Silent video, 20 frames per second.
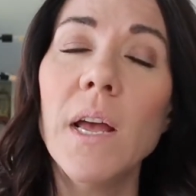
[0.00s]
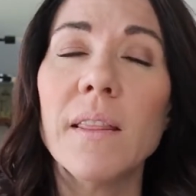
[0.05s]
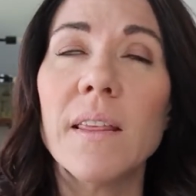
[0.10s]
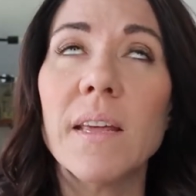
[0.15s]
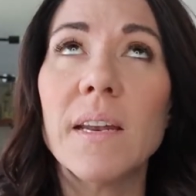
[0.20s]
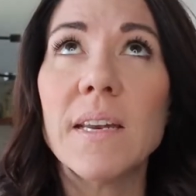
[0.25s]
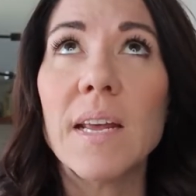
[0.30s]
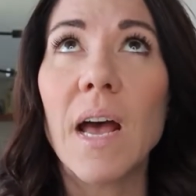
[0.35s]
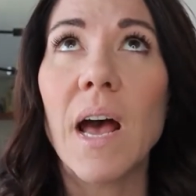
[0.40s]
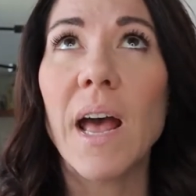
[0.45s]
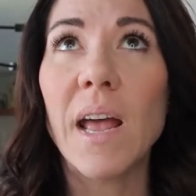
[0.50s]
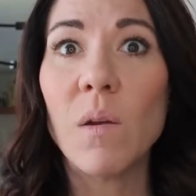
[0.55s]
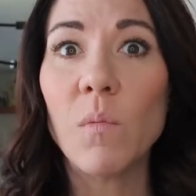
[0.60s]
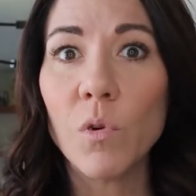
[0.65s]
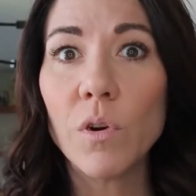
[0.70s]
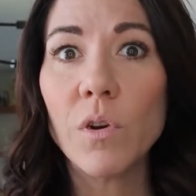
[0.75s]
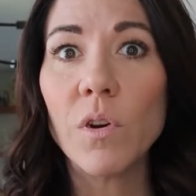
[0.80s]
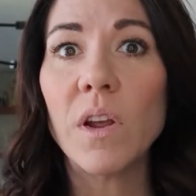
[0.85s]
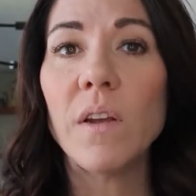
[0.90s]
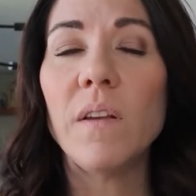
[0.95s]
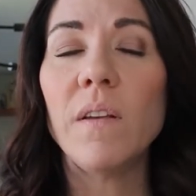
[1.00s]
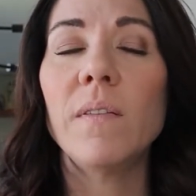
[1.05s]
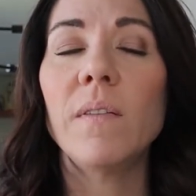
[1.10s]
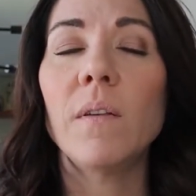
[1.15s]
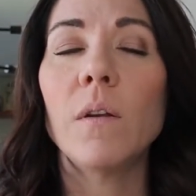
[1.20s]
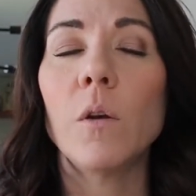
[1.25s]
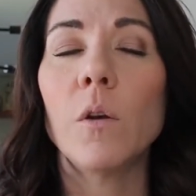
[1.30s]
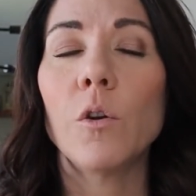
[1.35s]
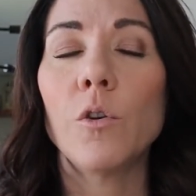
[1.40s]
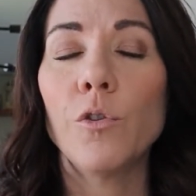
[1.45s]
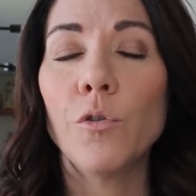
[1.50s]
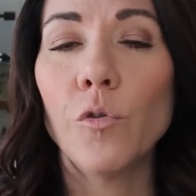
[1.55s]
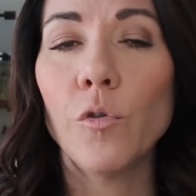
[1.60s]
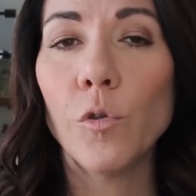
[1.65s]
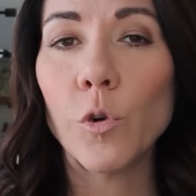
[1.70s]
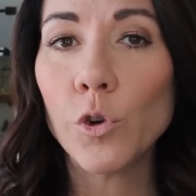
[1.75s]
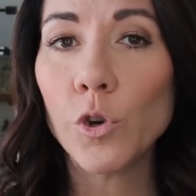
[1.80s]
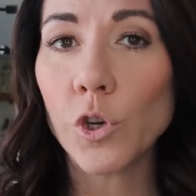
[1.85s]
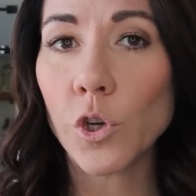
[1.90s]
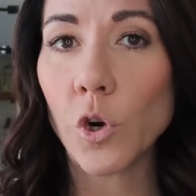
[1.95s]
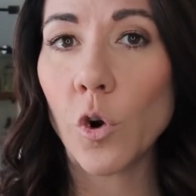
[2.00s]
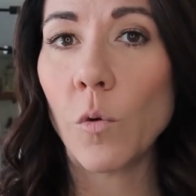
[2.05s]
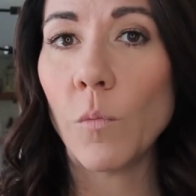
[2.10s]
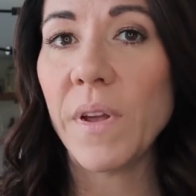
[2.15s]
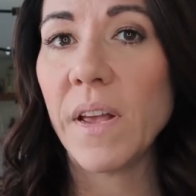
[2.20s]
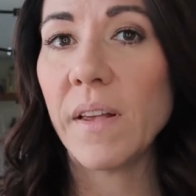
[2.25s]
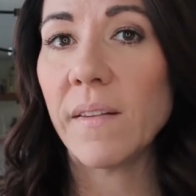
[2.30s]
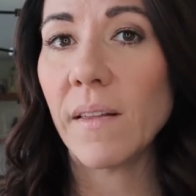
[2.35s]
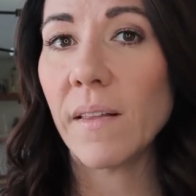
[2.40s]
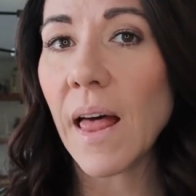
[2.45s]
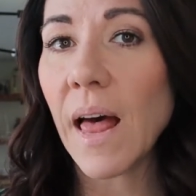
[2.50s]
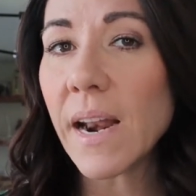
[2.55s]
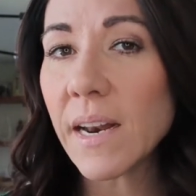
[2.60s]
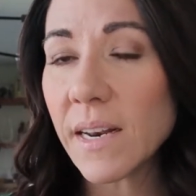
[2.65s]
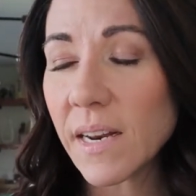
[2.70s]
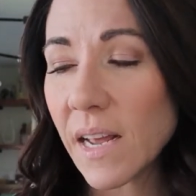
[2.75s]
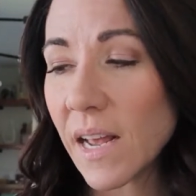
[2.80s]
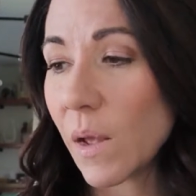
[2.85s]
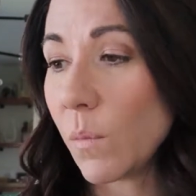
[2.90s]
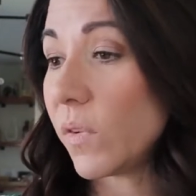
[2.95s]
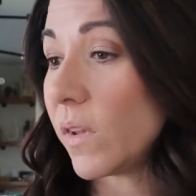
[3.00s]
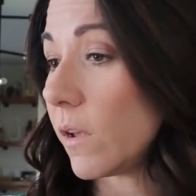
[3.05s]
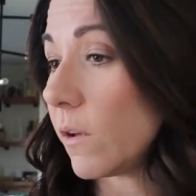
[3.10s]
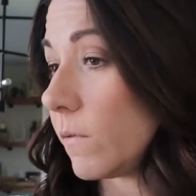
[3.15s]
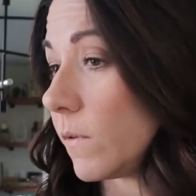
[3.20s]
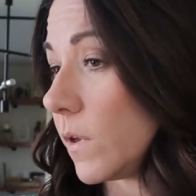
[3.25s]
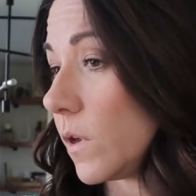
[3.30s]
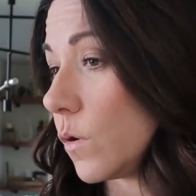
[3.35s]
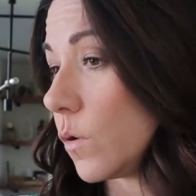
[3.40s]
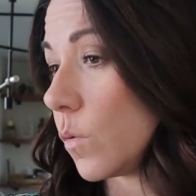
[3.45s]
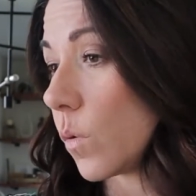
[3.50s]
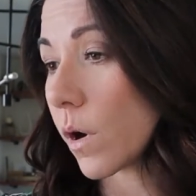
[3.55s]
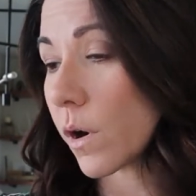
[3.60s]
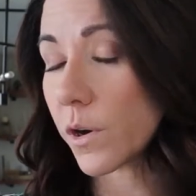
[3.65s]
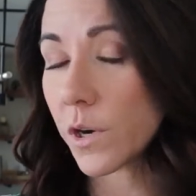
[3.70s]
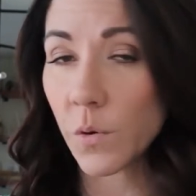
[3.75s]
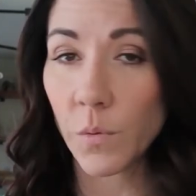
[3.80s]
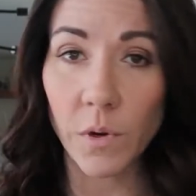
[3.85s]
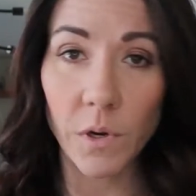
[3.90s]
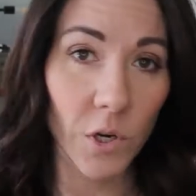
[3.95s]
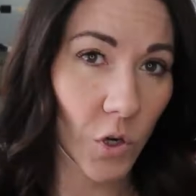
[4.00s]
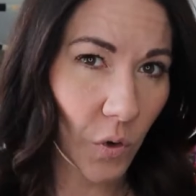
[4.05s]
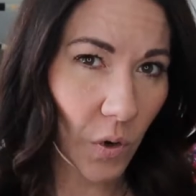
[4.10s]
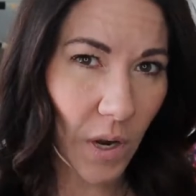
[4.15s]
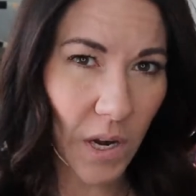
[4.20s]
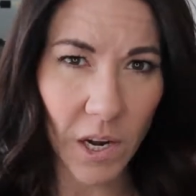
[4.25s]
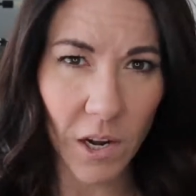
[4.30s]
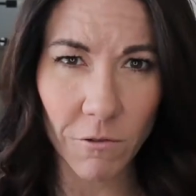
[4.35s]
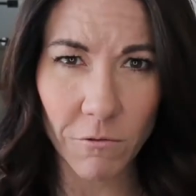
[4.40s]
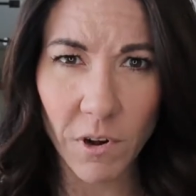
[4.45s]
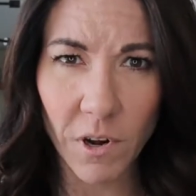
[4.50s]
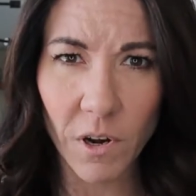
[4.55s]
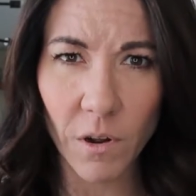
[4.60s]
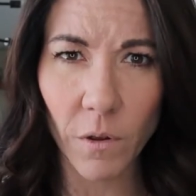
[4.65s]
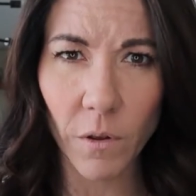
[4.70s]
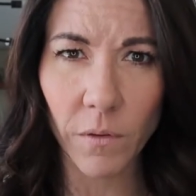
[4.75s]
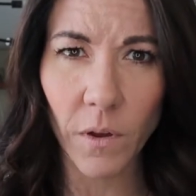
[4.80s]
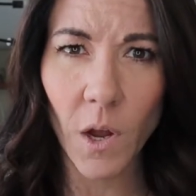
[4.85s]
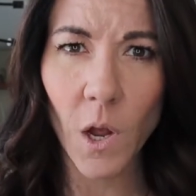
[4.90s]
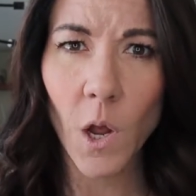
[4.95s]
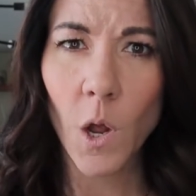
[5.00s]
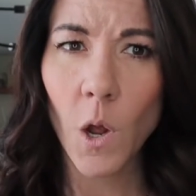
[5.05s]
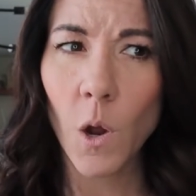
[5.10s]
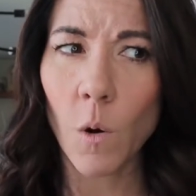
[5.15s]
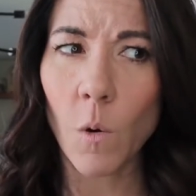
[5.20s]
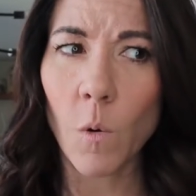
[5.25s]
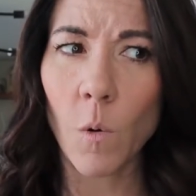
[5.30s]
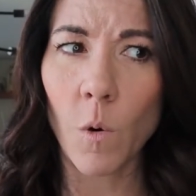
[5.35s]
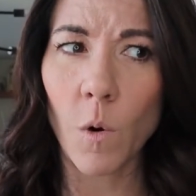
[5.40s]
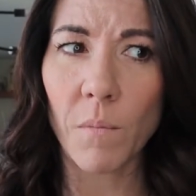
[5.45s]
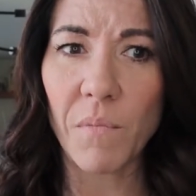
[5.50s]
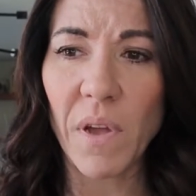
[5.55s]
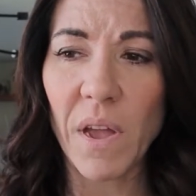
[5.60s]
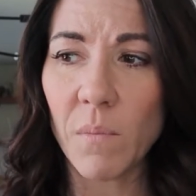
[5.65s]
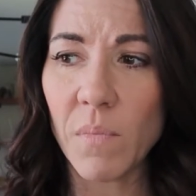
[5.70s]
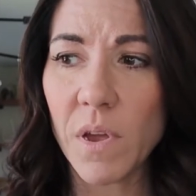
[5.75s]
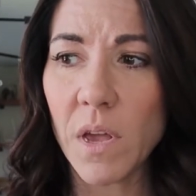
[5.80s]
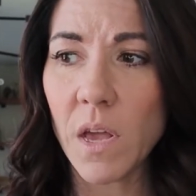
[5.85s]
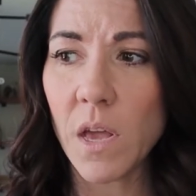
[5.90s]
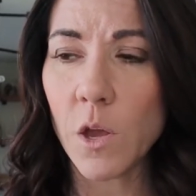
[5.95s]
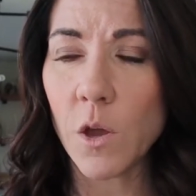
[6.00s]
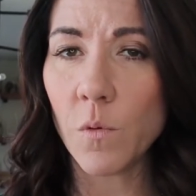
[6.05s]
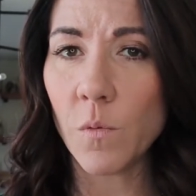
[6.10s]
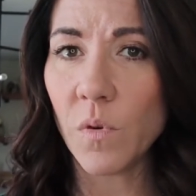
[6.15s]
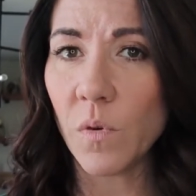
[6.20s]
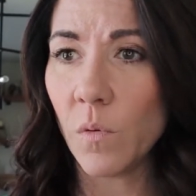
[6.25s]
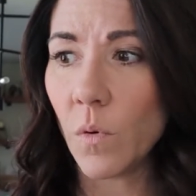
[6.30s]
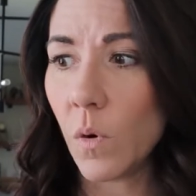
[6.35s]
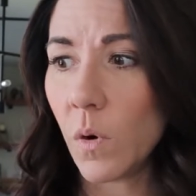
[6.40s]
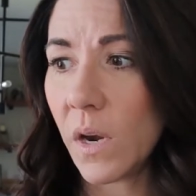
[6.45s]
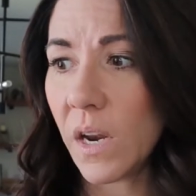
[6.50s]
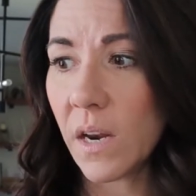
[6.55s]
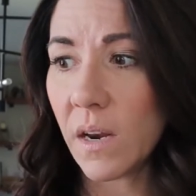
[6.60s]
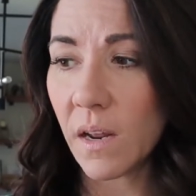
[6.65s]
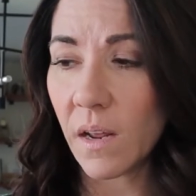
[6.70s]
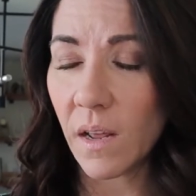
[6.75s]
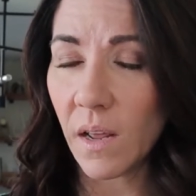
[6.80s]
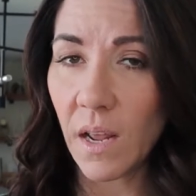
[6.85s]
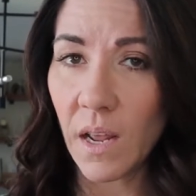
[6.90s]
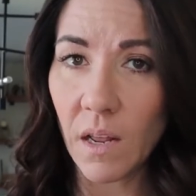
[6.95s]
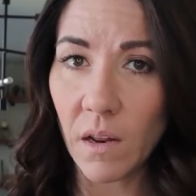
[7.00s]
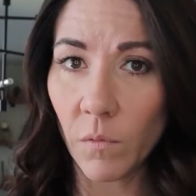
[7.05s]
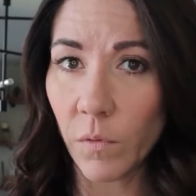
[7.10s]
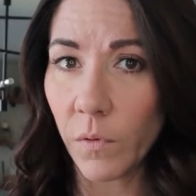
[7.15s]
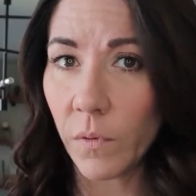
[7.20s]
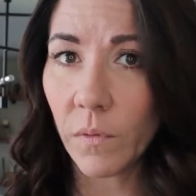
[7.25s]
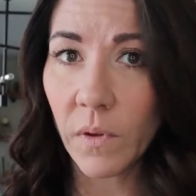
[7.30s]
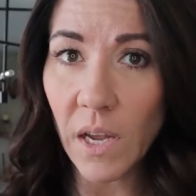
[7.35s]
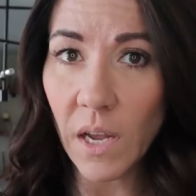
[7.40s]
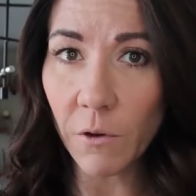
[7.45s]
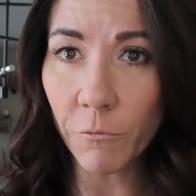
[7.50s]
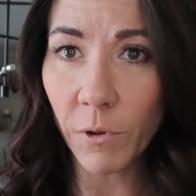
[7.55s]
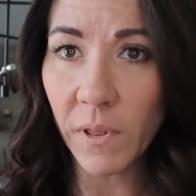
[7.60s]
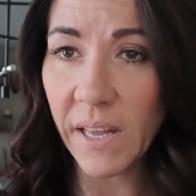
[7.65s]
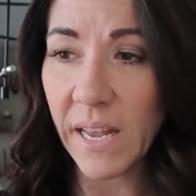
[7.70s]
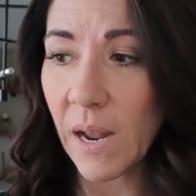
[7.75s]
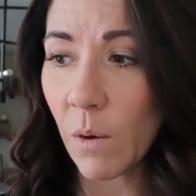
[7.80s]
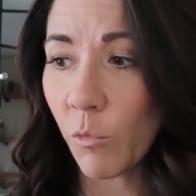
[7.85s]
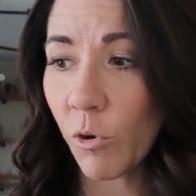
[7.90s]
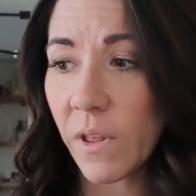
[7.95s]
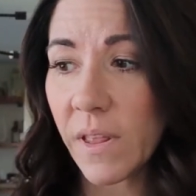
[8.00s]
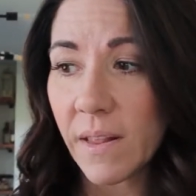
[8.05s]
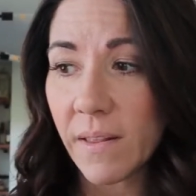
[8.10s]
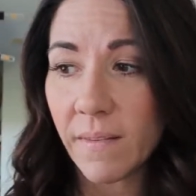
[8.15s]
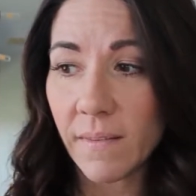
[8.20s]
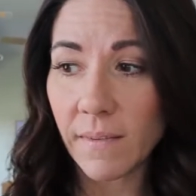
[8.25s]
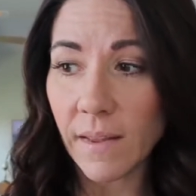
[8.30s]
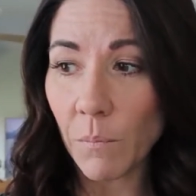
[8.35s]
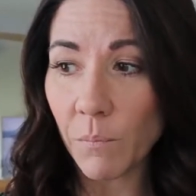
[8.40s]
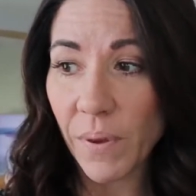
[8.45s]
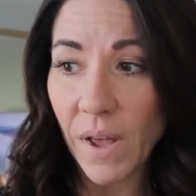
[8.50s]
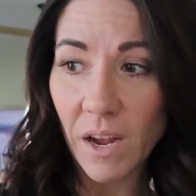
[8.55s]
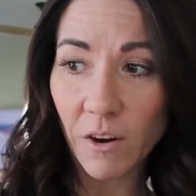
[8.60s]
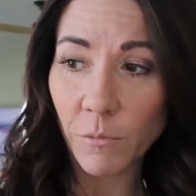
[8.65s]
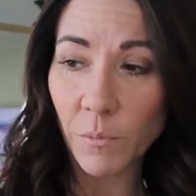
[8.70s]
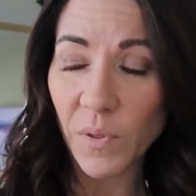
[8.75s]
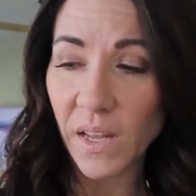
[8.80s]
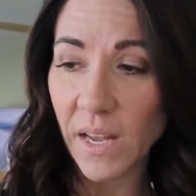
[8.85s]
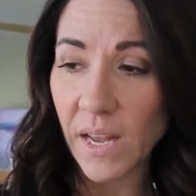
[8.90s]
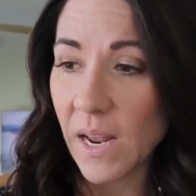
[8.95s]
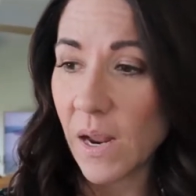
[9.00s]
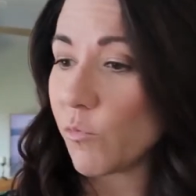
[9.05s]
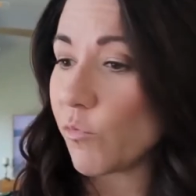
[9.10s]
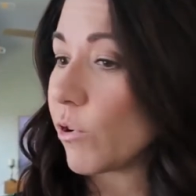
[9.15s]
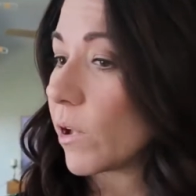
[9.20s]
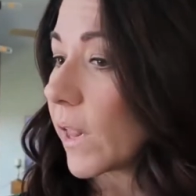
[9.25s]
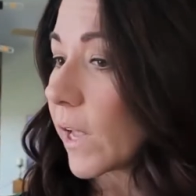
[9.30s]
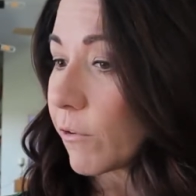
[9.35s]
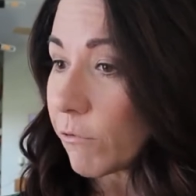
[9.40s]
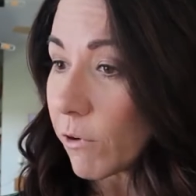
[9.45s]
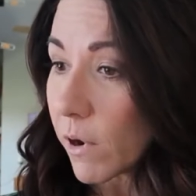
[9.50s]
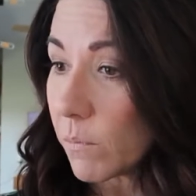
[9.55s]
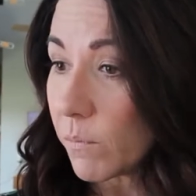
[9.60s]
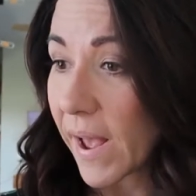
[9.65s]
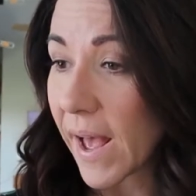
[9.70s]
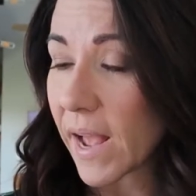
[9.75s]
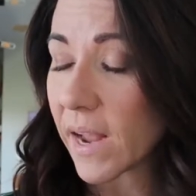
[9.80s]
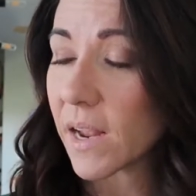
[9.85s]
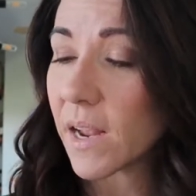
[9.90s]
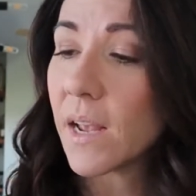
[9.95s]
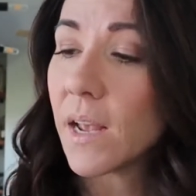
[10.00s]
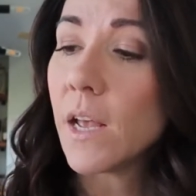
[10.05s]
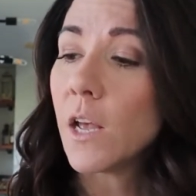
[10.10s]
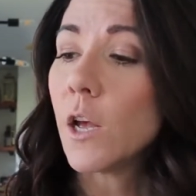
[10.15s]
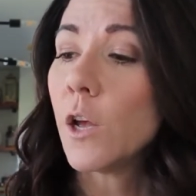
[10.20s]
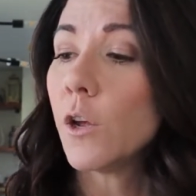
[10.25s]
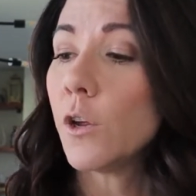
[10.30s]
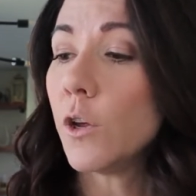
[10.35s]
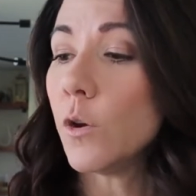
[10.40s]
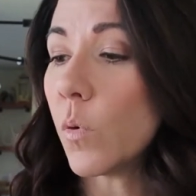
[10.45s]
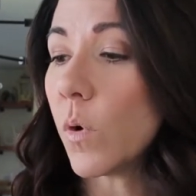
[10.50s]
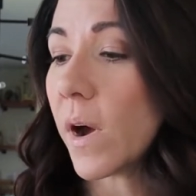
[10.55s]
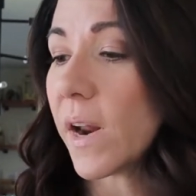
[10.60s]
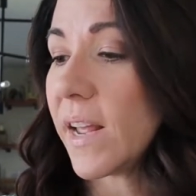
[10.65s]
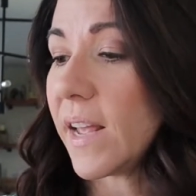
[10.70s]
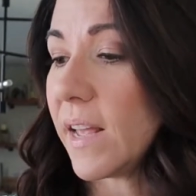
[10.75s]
The timer is crucial because a lot of times if you are doing trending reels, or maybe you need to get in front of the camera and then step back from the camera, like run back, you want to